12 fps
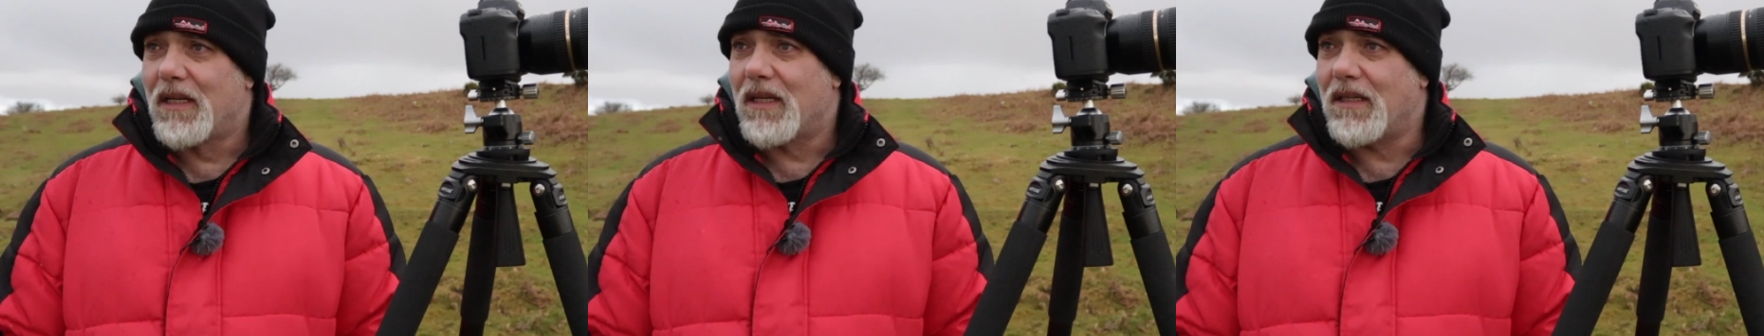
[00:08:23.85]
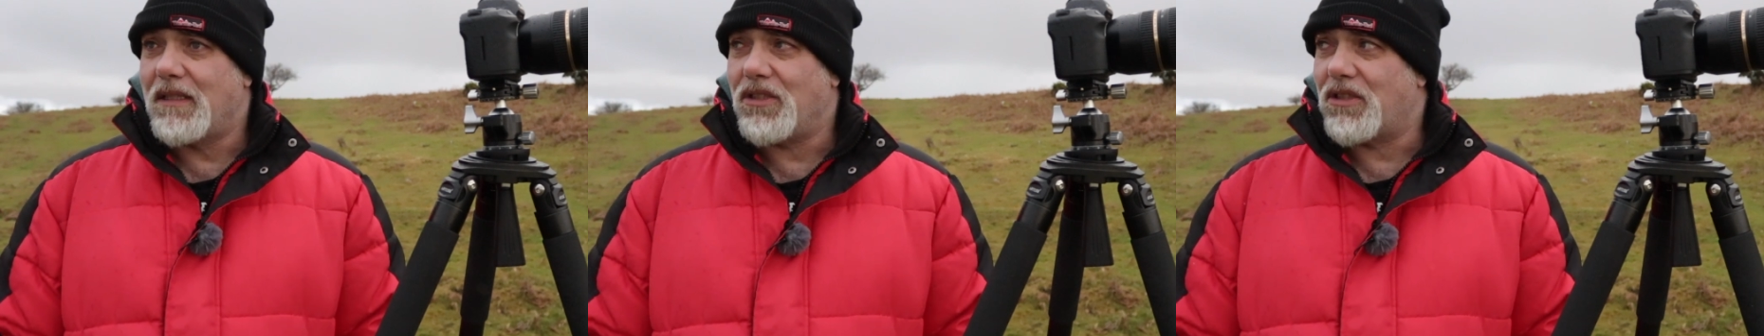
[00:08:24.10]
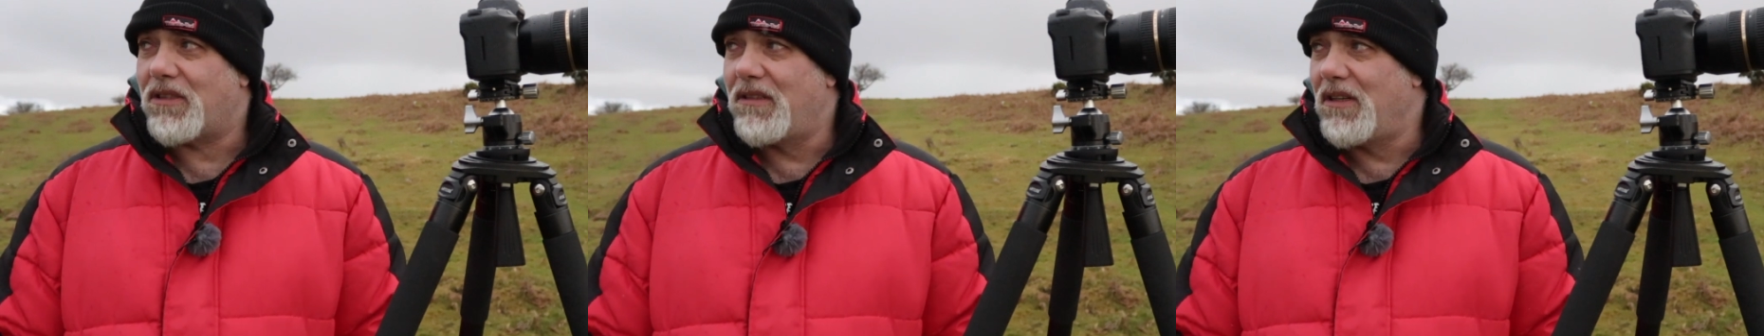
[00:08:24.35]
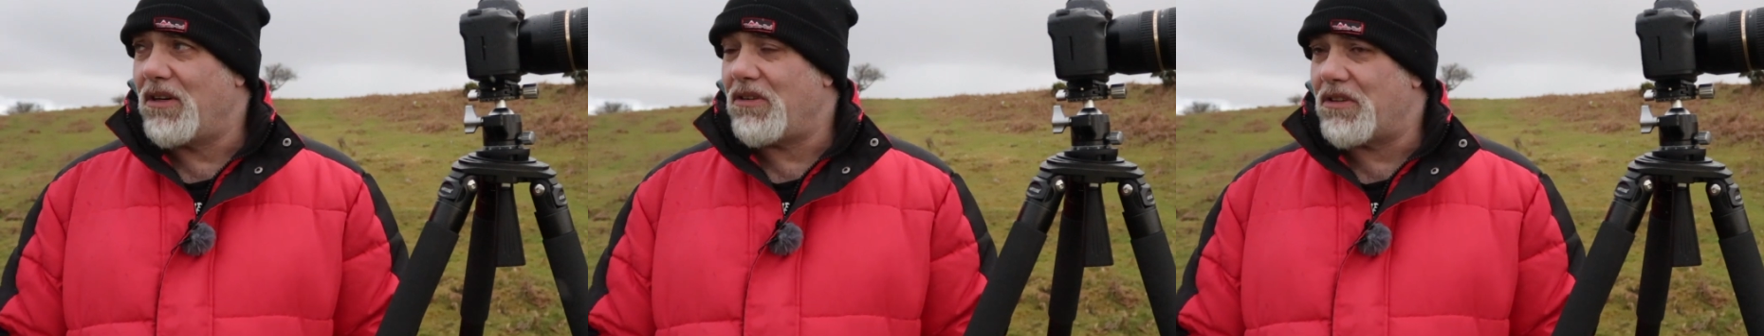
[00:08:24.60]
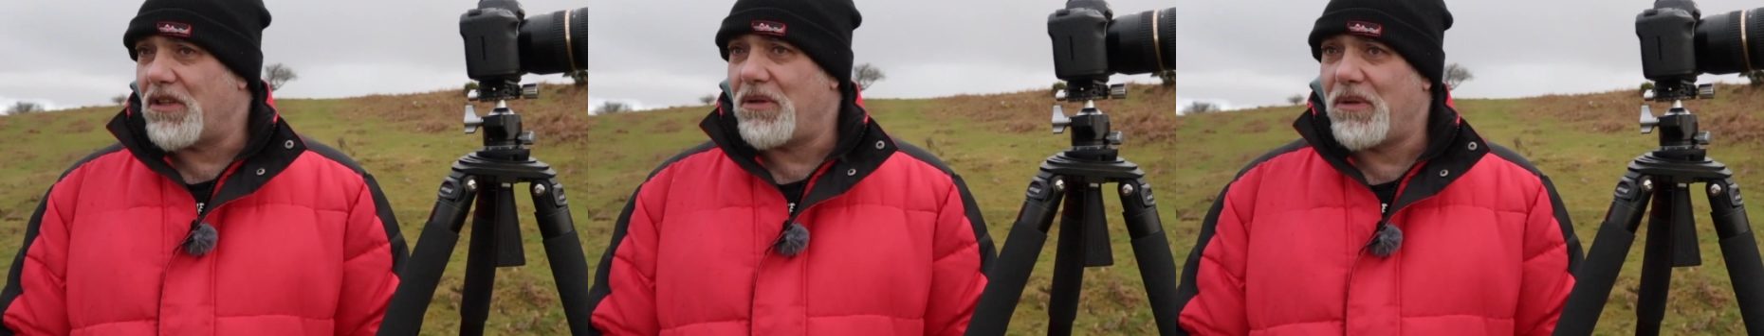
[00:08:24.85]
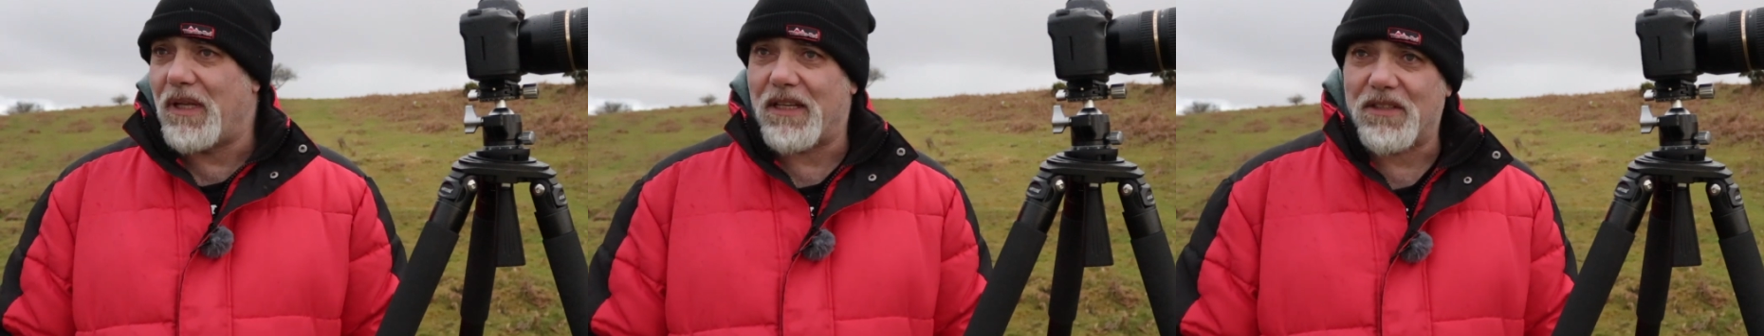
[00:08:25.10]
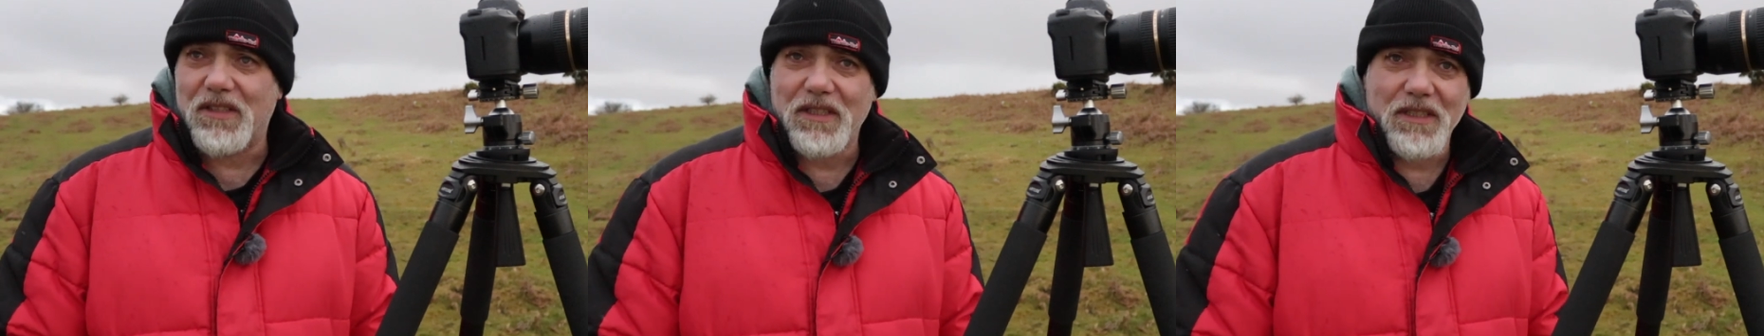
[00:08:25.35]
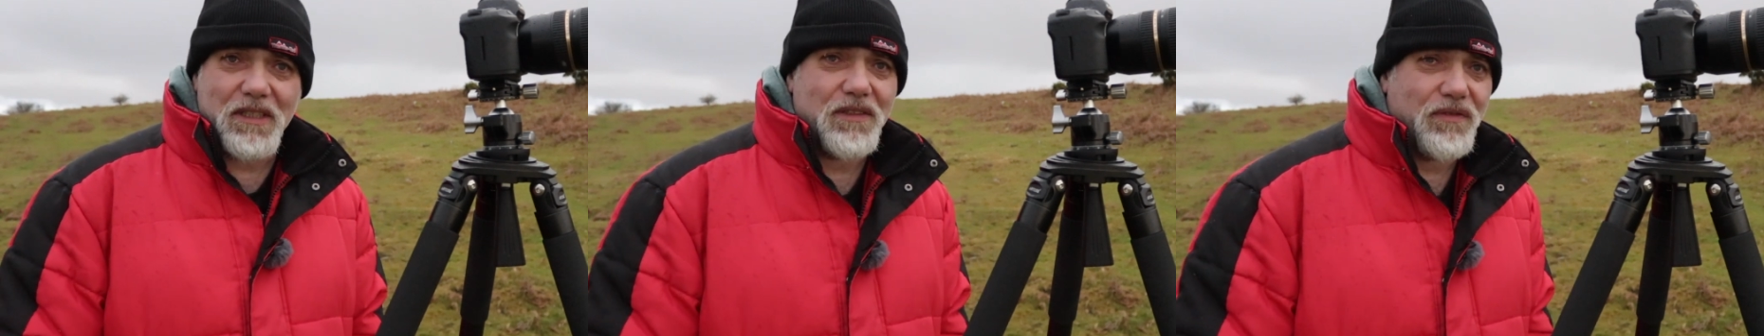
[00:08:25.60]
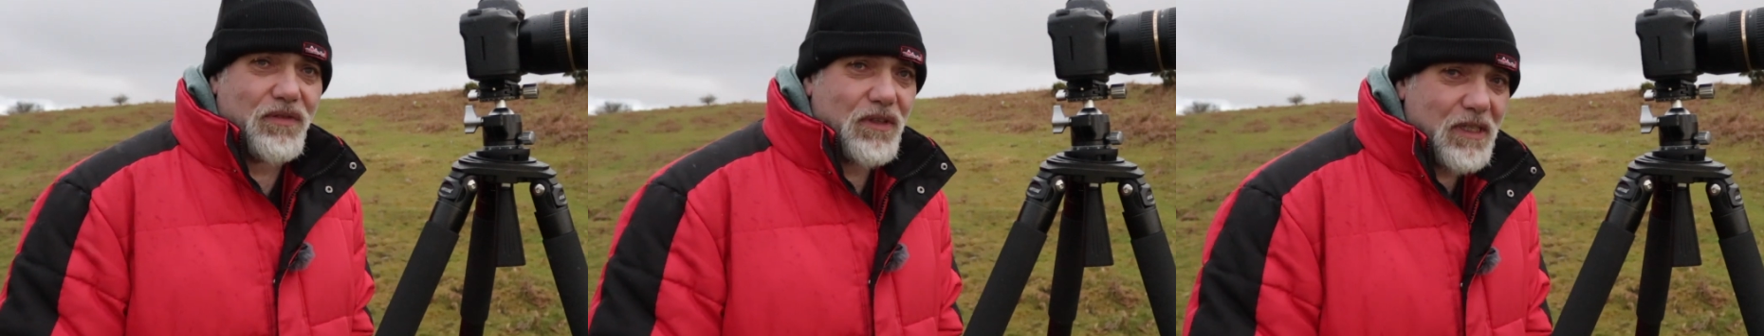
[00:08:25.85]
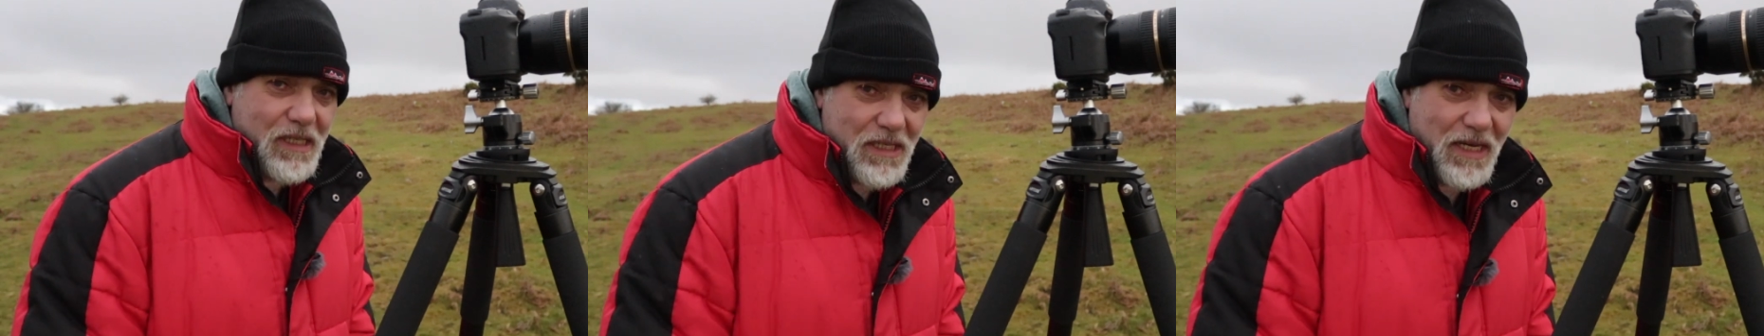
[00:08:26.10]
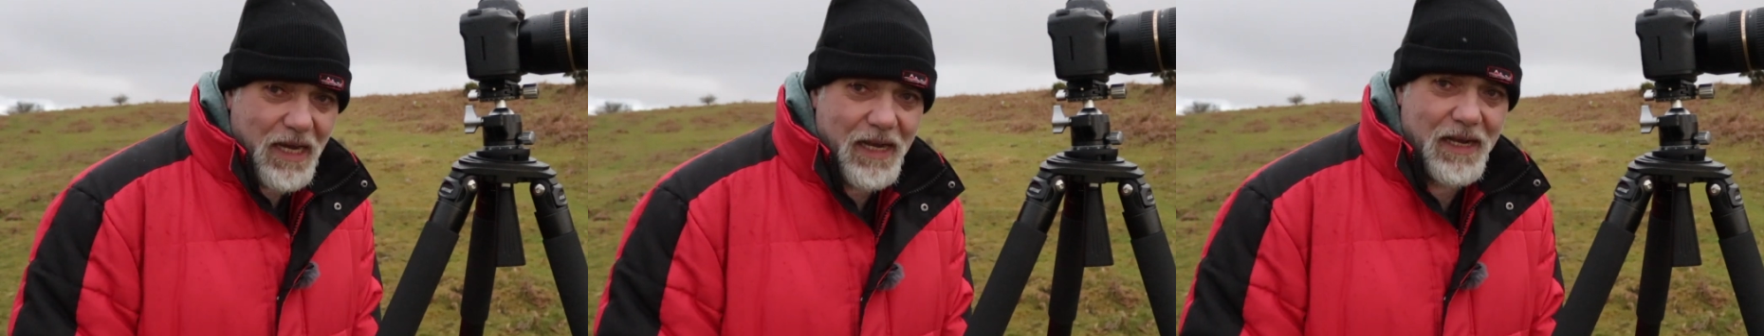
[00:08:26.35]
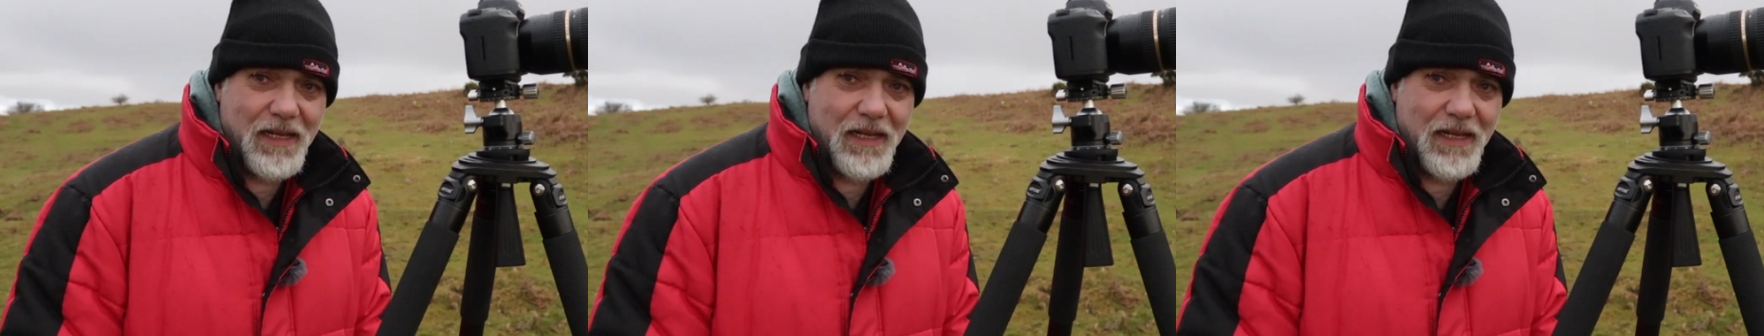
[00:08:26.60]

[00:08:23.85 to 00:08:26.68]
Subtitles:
and just not do this because it's freezing.